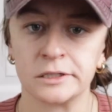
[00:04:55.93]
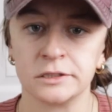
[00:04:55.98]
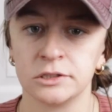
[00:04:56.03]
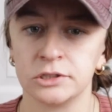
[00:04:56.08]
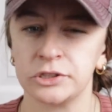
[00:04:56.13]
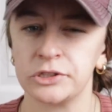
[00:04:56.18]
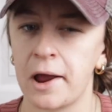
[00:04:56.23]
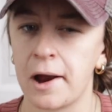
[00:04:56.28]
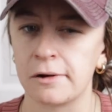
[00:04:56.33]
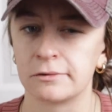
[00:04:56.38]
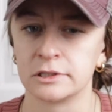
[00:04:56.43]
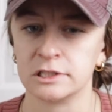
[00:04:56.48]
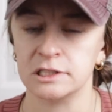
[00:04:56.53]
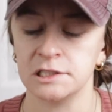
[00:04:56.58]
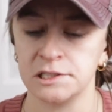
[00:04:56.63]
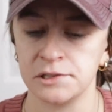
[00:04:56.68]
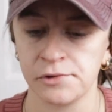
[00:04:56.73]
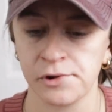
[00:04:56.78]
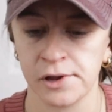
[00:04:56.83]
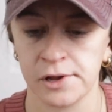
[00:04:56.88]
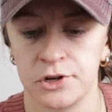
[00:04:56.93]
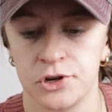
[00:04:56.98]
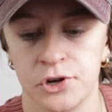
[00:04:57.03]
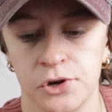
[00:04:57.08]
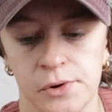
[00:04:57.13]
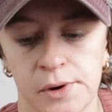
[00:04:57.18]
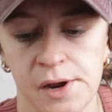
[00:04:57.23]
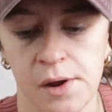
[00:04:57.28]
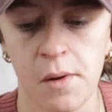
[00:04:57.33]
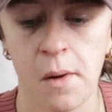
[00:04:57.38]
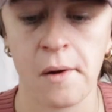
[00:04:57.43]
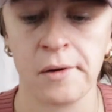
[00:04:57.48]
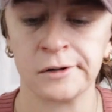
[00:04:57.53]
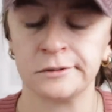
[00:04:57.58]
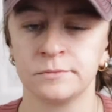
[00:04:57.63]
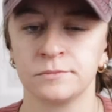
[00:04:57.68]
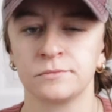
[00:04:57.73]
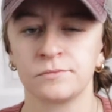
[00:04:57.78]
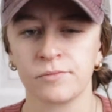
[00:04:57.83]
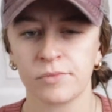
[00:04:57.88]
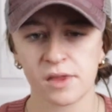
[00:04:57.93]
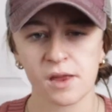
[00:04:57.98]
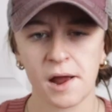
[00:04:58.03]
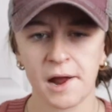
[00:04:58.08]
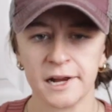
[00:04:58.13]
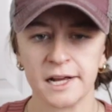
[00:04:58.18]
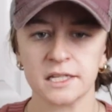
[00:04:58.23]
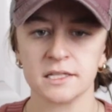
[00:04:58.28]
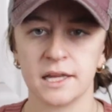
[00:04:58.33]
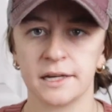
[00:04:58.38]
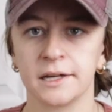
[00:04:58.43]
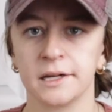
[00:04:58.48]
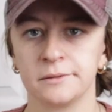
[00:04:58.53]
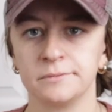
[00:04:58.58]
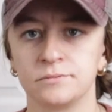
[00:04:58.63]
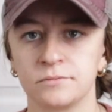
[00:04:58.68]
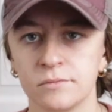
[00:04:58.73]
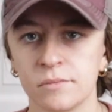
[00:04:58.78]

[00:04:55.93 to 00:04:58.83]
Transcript: just like really, really chewy. I guess like